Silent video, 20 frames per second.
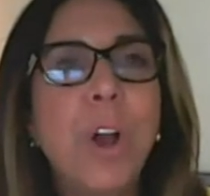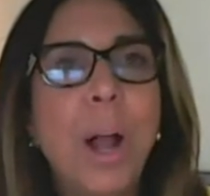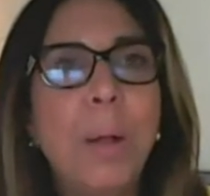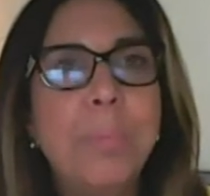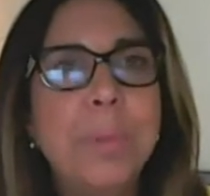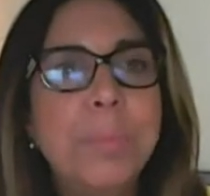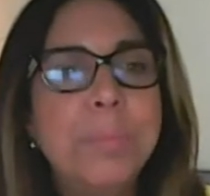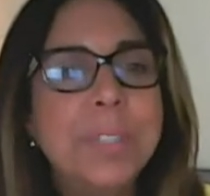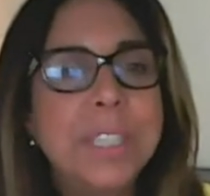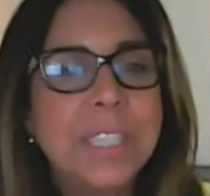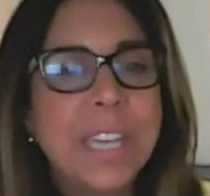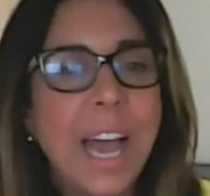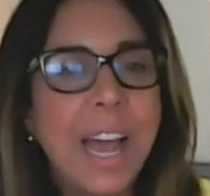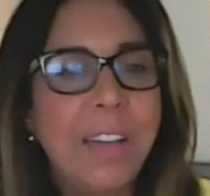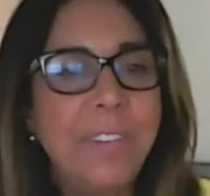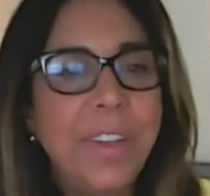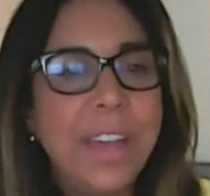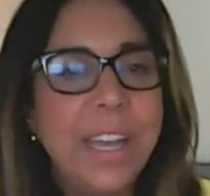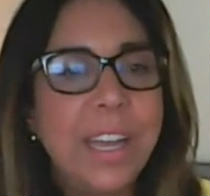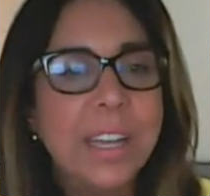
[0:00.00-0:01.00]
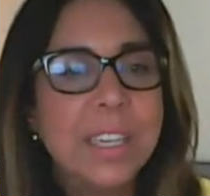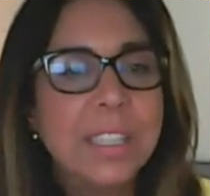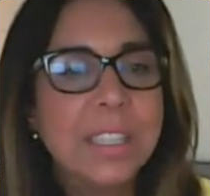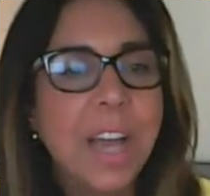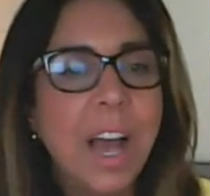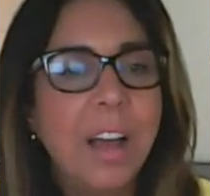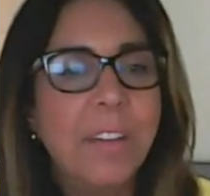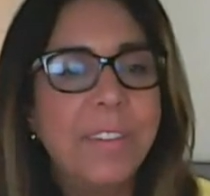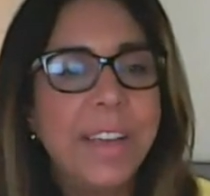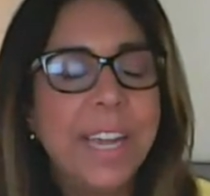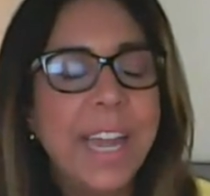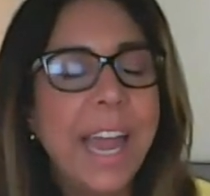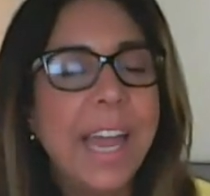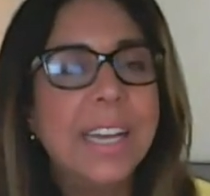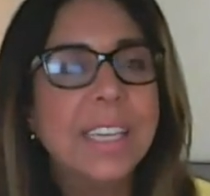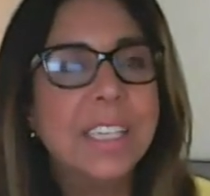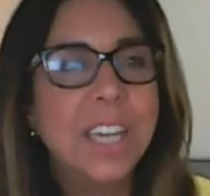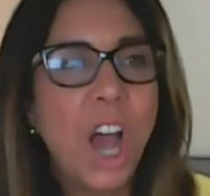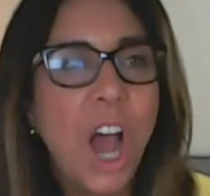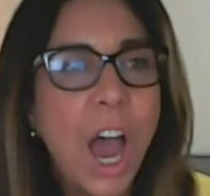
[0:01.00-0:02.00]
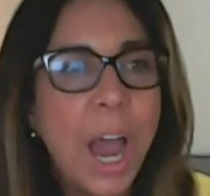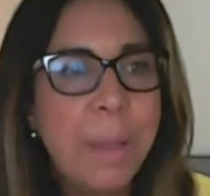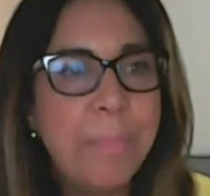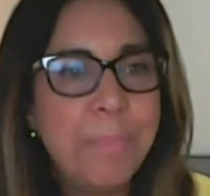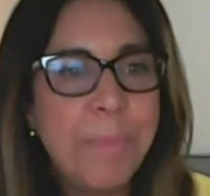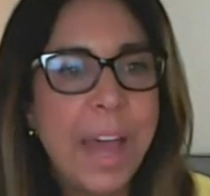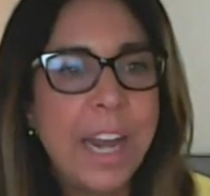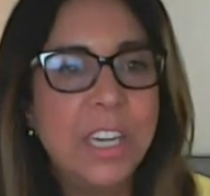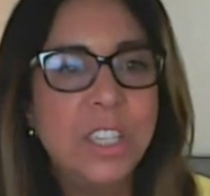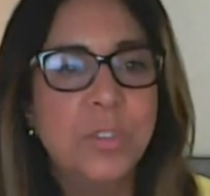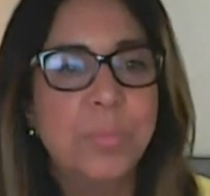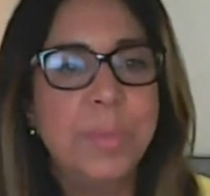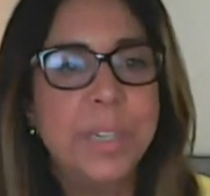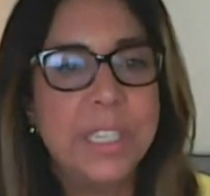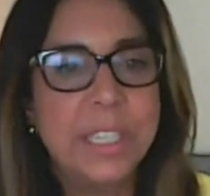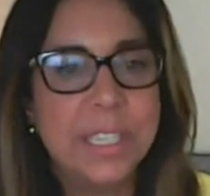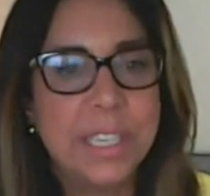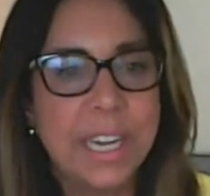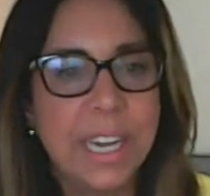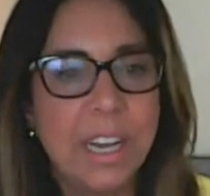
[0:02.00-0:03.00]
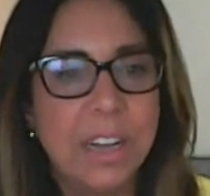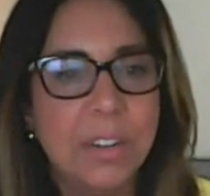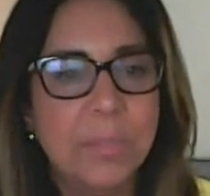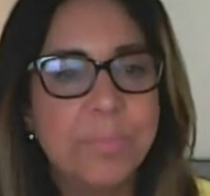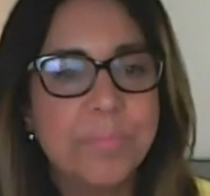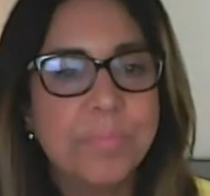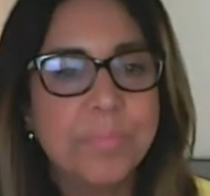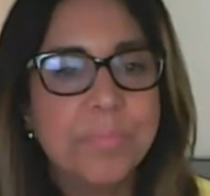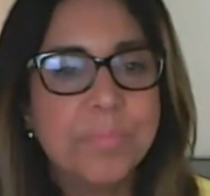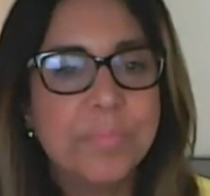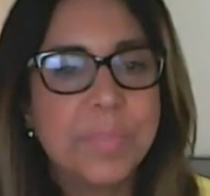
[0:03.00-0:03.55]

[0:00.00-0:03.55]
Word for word: problem solving, solving and time management skill